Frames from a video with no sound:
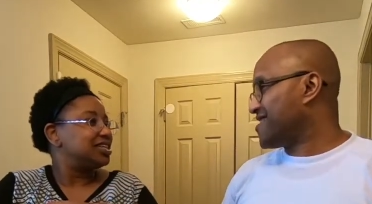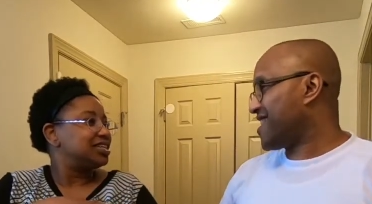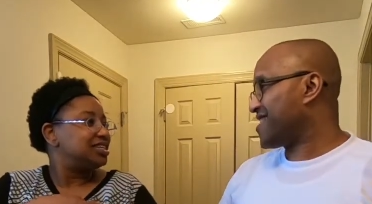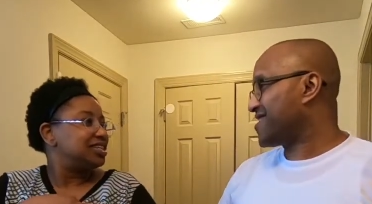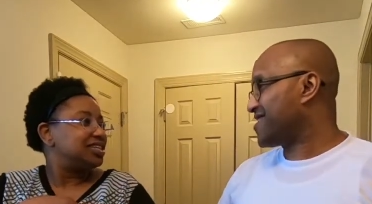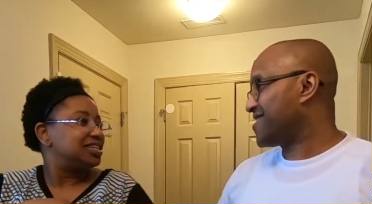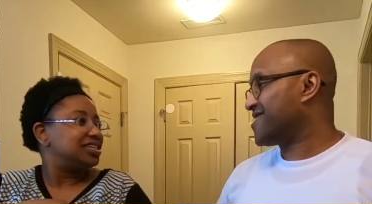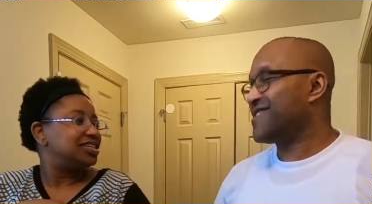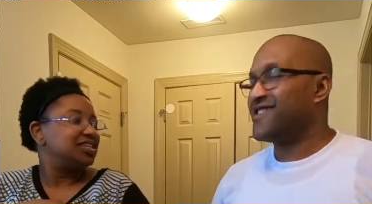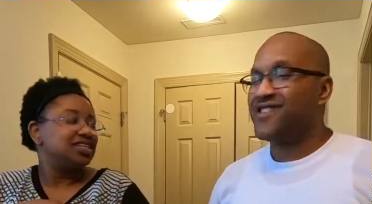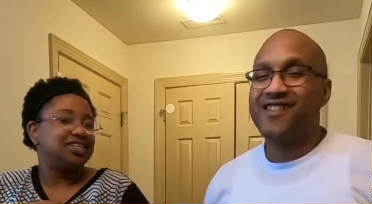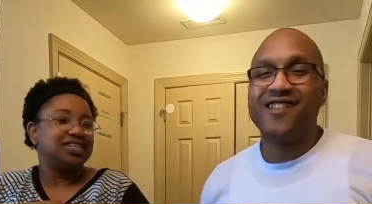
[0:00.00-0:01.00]
Speaker 1: Nesters.
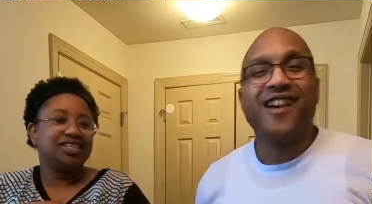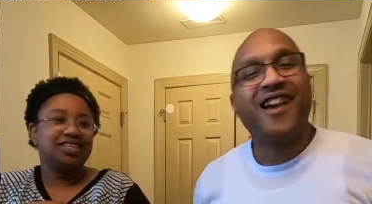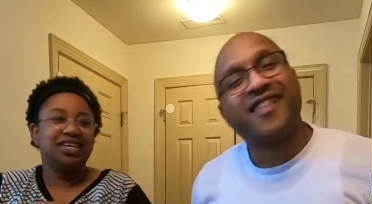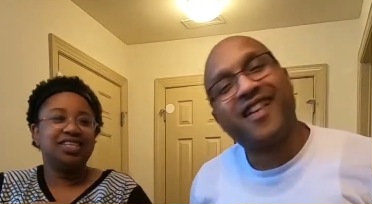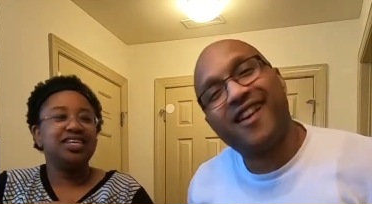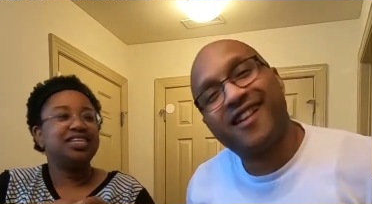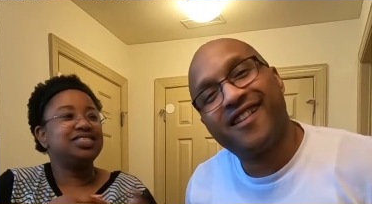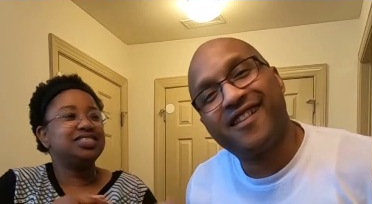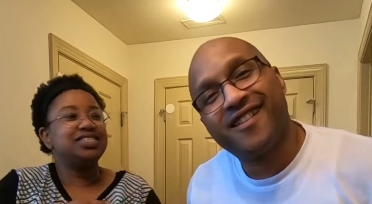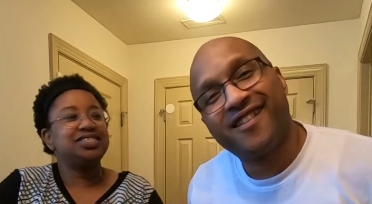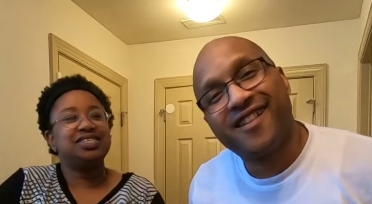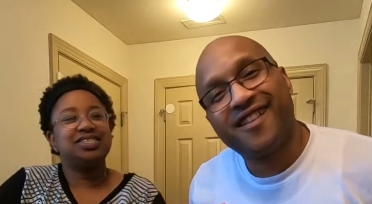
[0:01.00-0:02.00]
And, and I, this
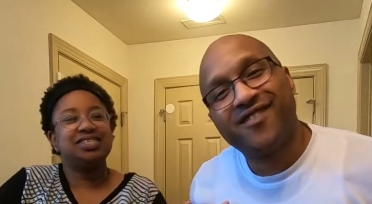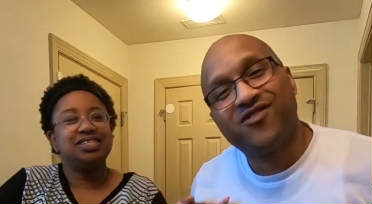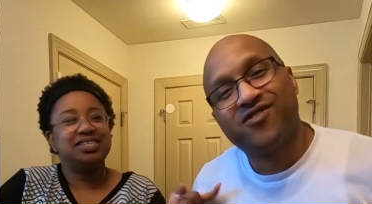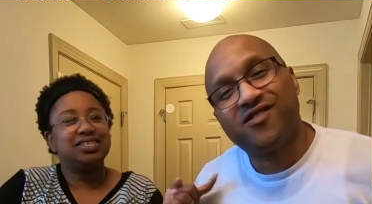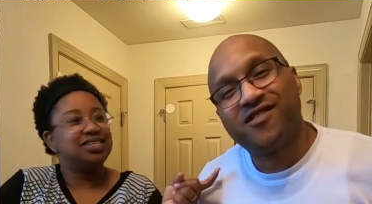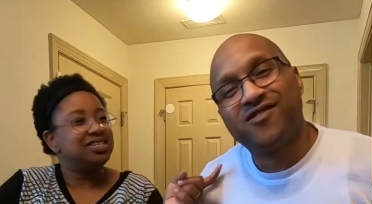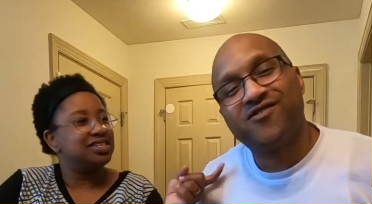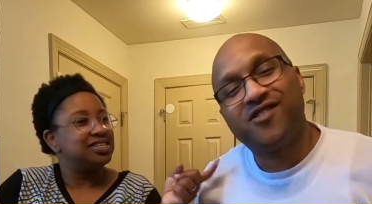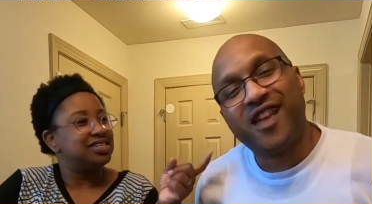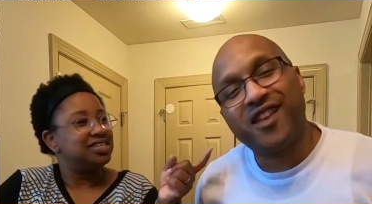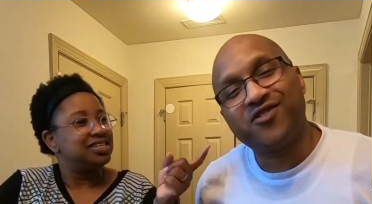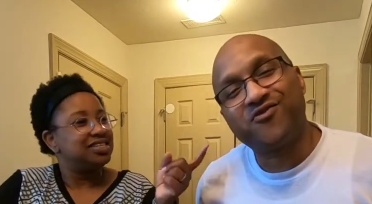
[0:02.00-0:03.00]
is.
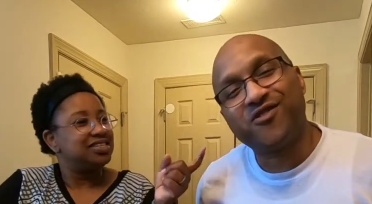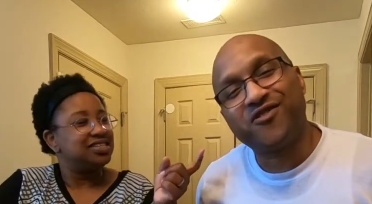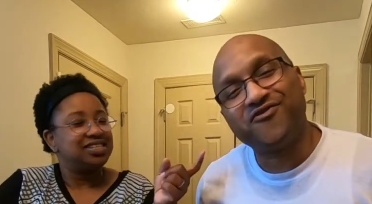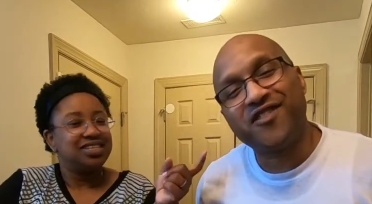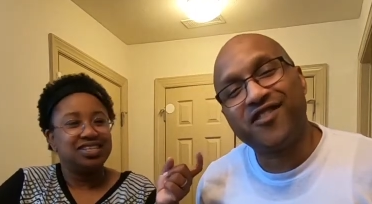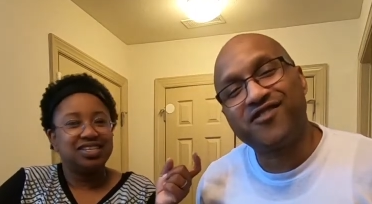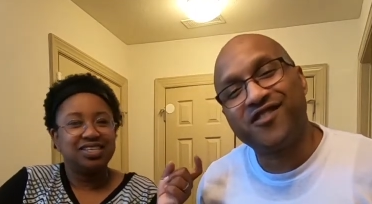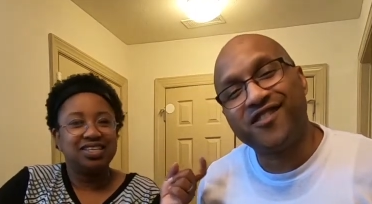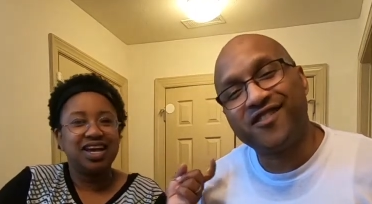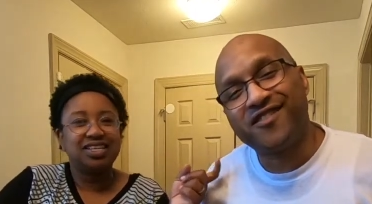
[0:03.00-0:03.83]
James Real Nested.